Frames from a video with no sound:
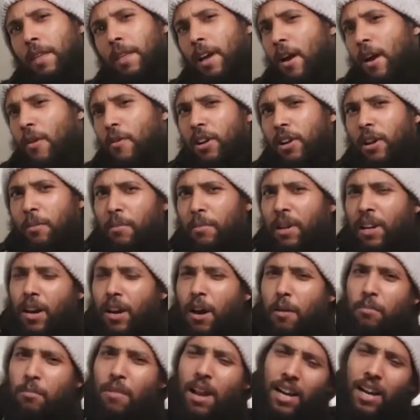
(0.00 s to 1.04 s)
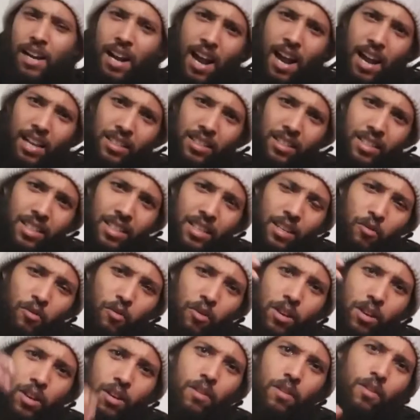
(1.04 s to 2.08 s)
I want to big up Black Eyes TV,
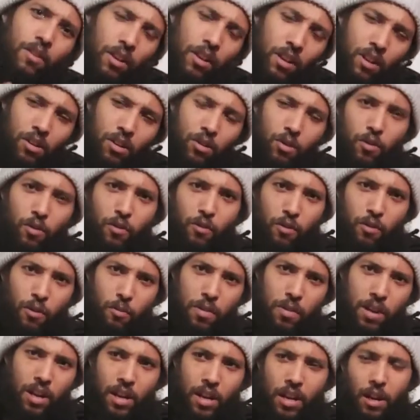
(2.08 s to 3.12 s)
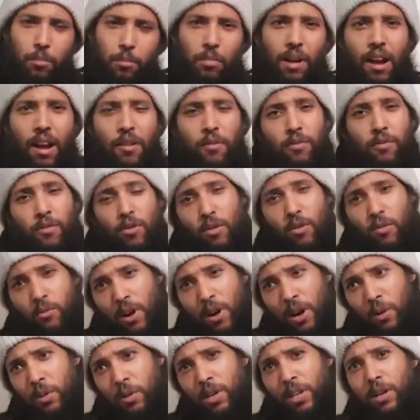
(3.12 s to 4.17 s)
you know, for being a platform
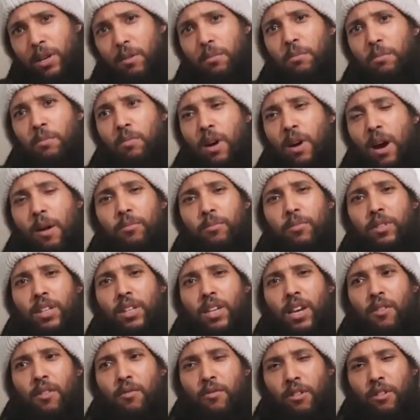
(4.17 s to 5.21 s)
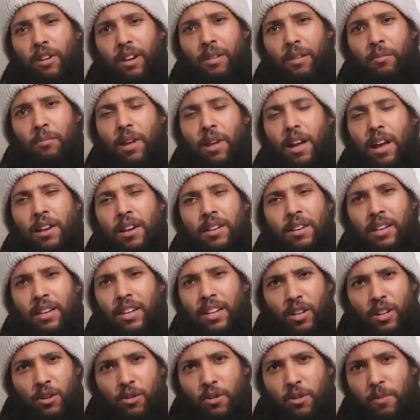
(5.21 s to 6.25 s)
where we can come together and
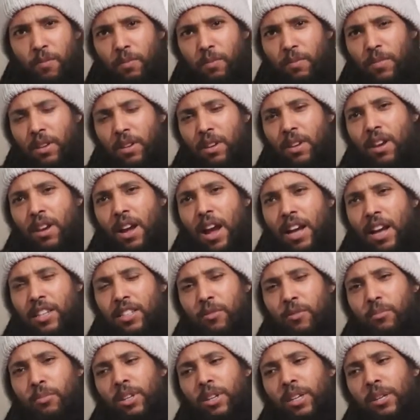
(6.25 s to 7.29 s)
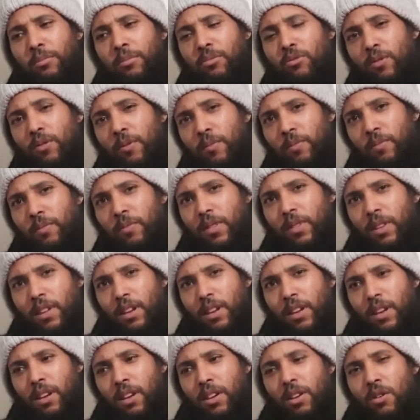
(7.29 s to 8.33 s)
heal as a people,
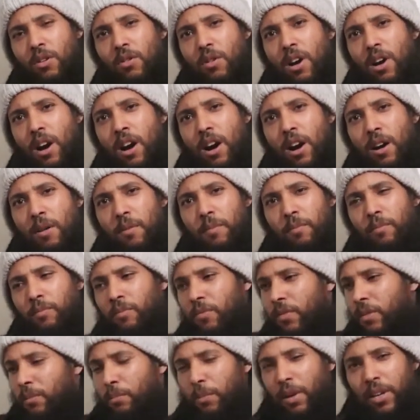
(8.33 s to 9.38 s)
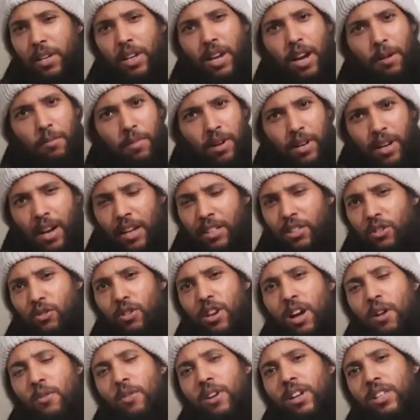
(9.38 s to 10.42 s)
you know, but yeah, man, that's all
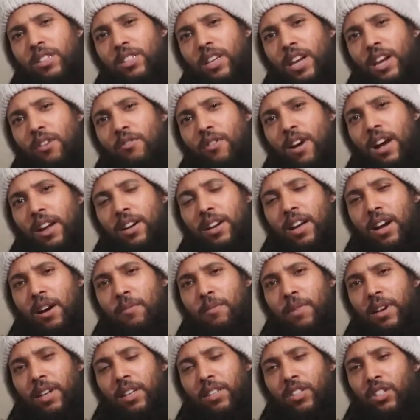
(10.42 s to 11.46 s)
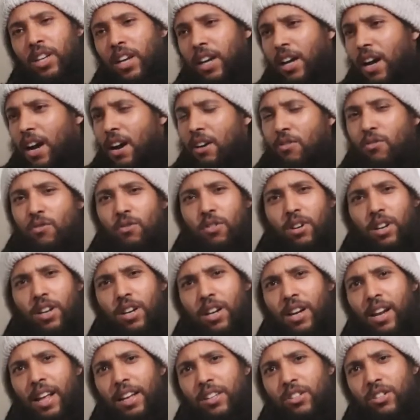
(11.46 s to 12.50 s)
I want to say right now, man. And check out all the
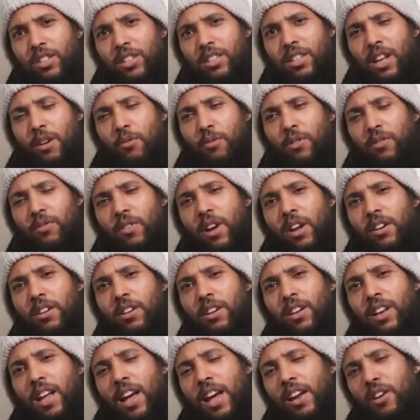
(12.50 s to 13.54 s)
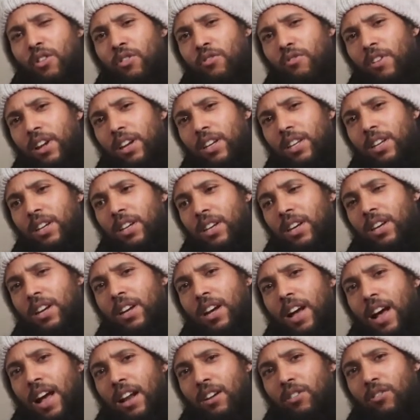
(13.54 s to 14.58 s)
lectures that we've done online already,
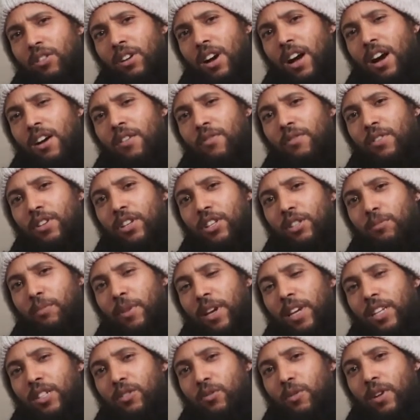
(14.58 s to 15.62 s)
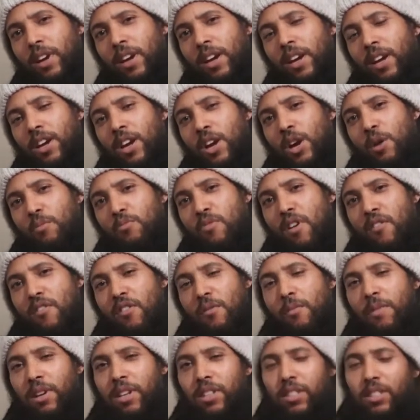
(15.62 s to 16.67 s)
and look out for the space where our
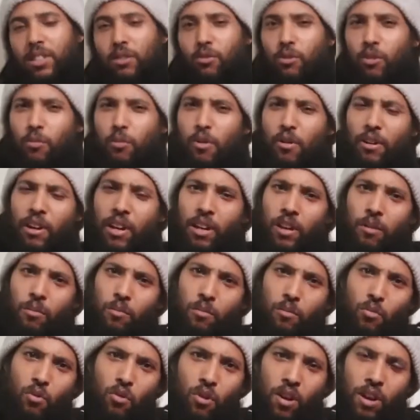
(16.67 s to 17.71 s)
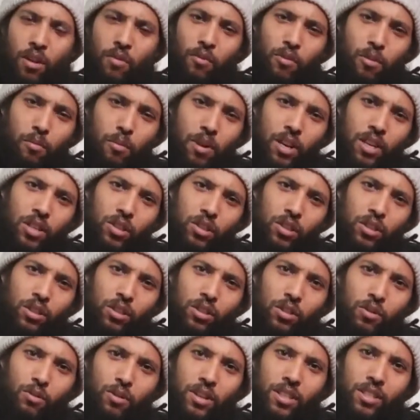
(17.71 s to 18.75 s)
minister will be bringing more information
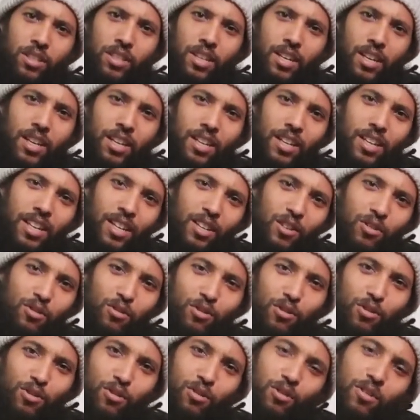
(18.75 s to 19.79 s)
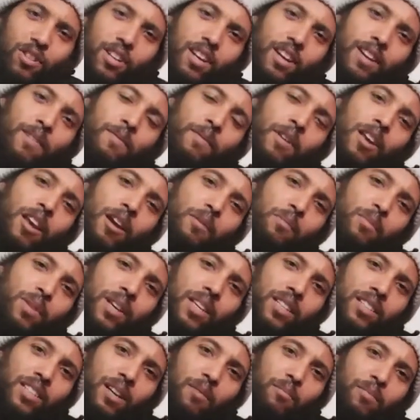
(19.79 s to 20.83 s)
to a city near you soon, yeah?
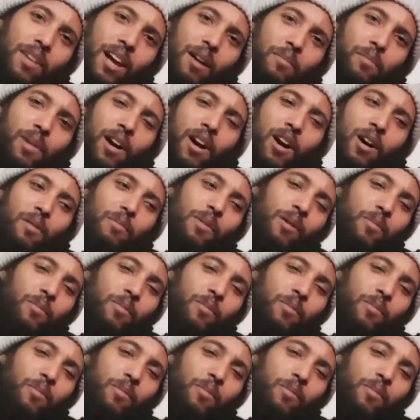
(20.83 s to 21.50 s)
Peace and black power, my